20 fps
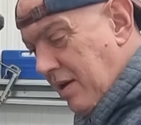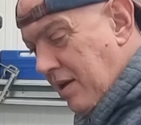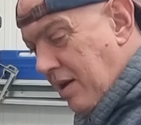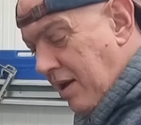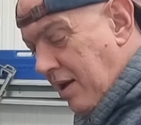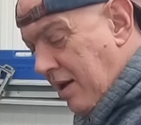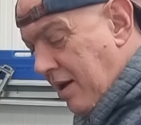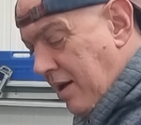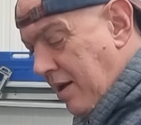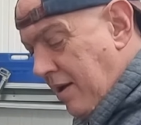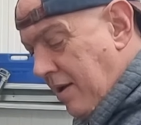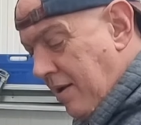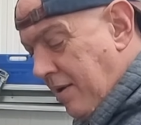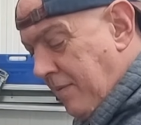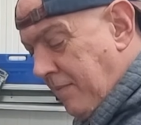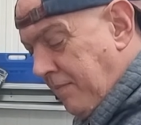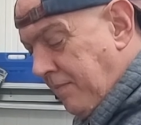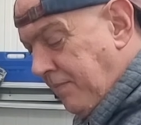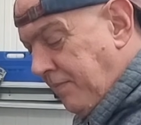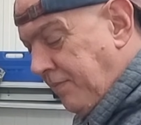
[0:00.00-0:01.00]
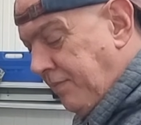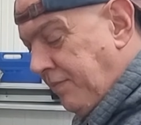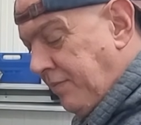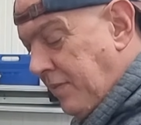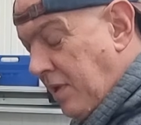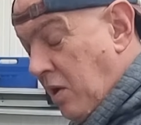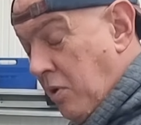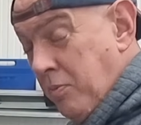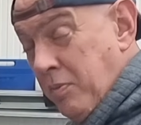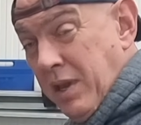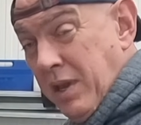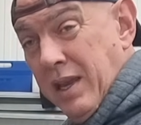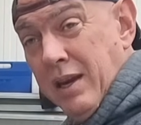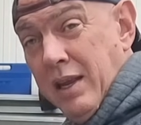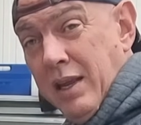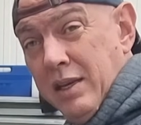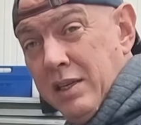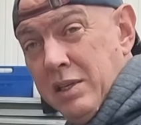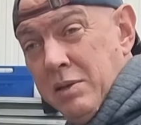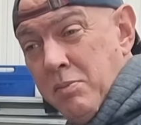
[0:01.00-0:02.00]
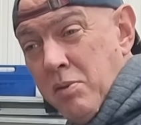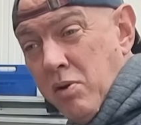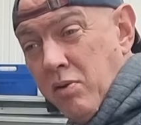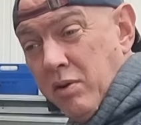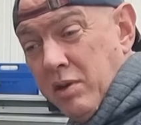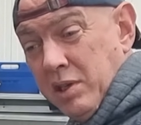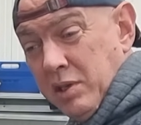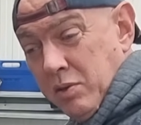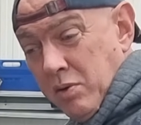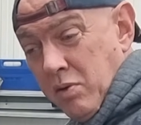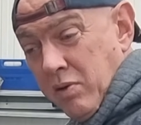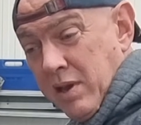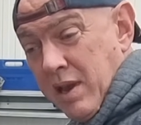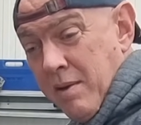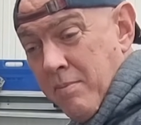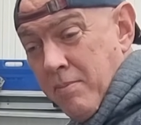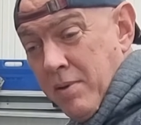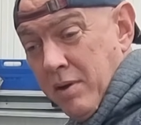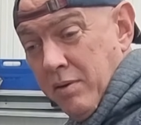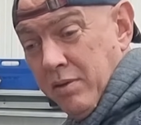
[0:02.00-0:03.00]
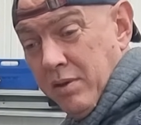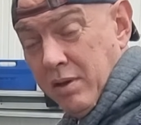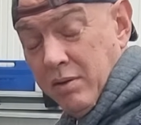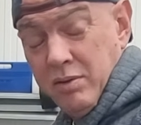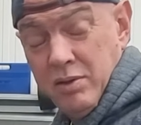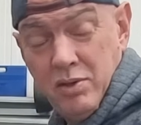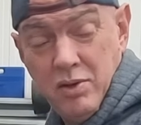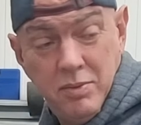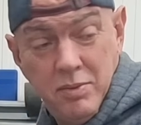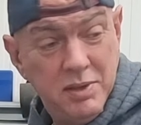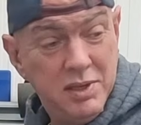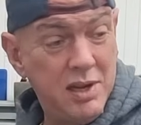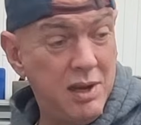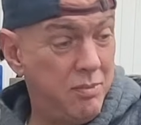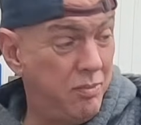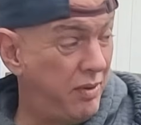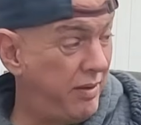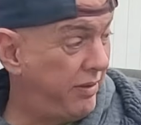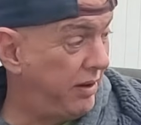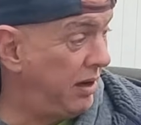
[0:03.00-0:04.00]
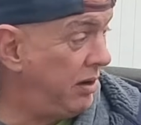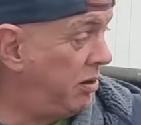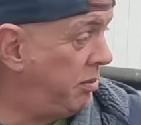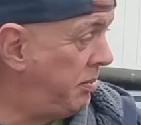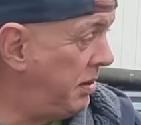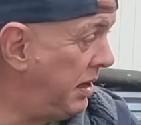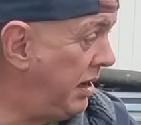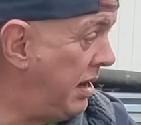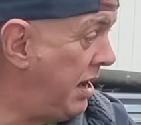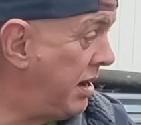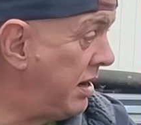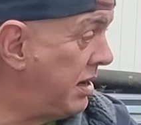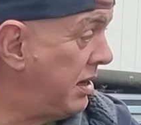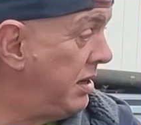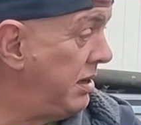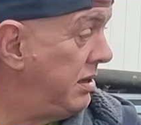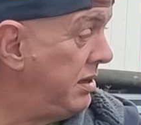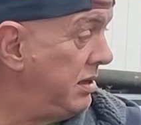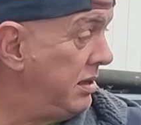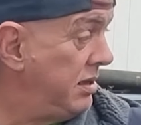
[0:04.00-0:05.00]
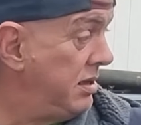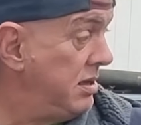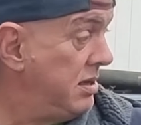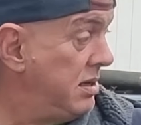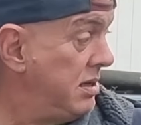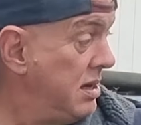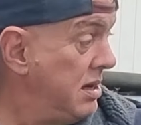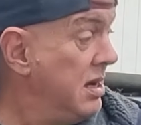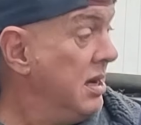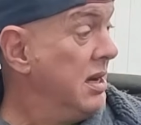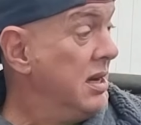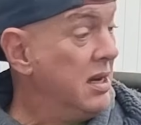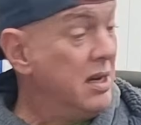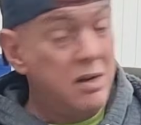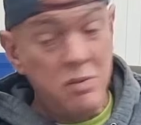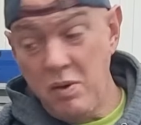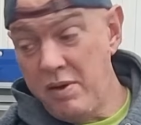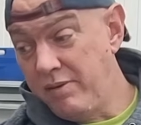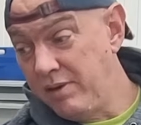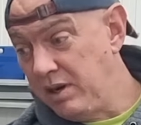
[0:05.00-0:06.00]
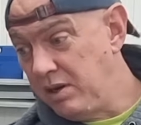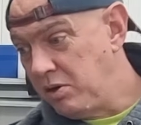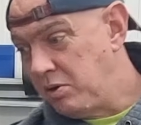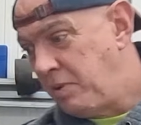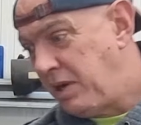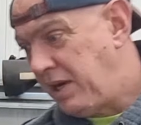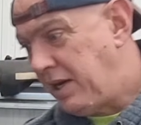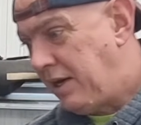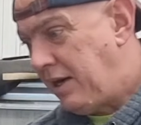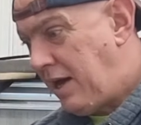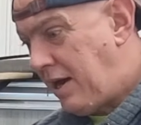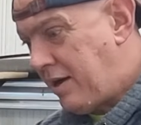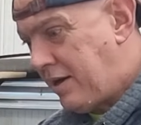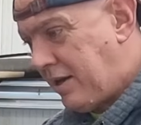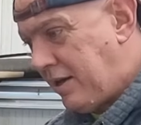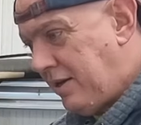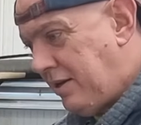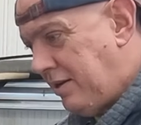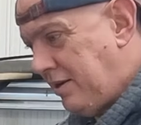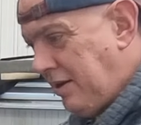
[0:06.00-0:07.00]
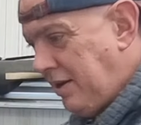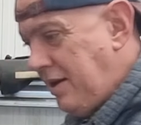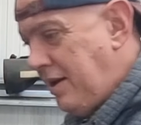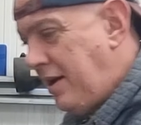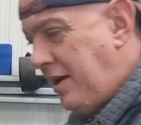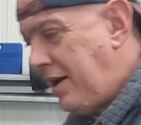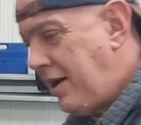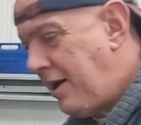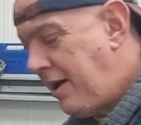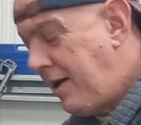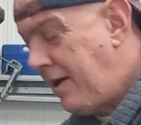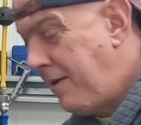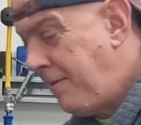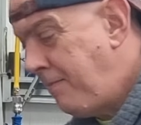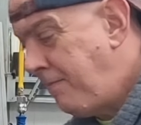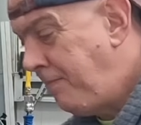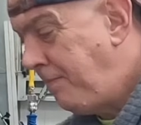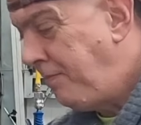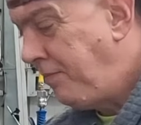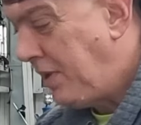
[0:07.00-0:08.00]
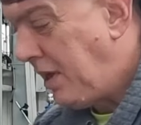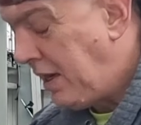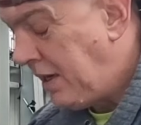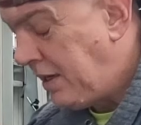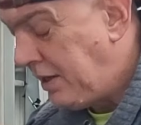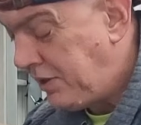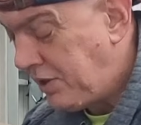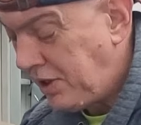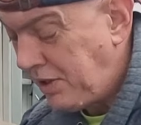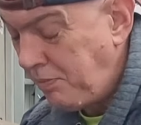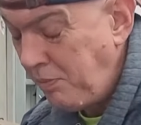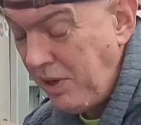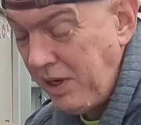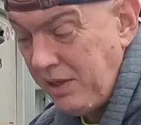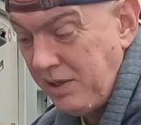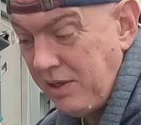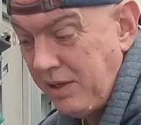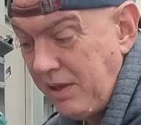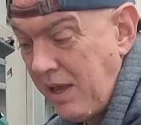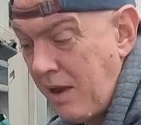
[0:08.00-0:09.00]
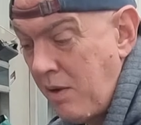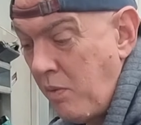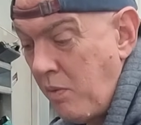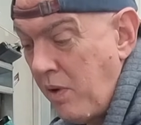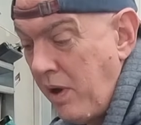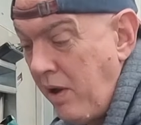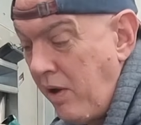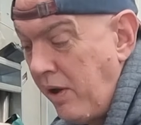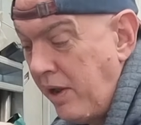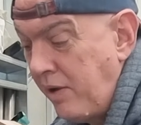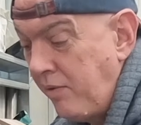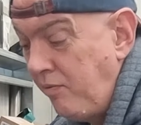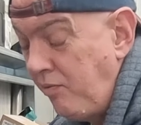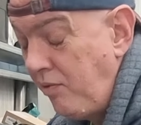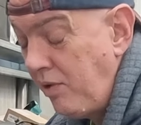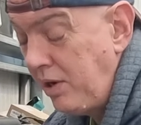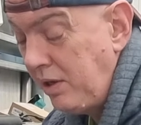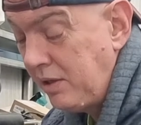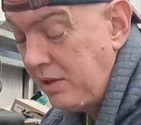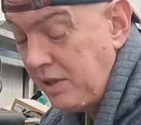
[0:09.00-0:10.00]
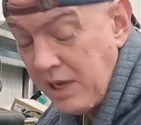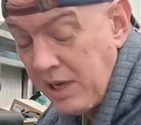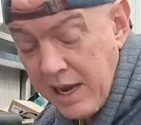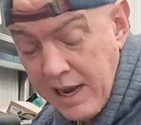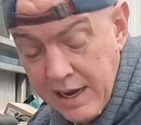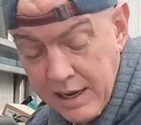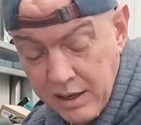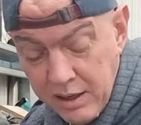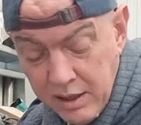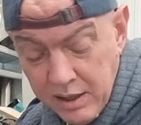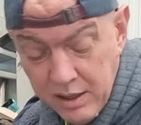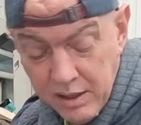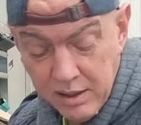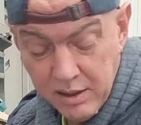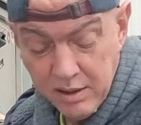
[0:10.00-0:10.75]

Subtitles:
I'll be in here tomorrow, so I'll get both those jobs done with a little bit of luck. With a little bit of luck. It just means that way I can run a tank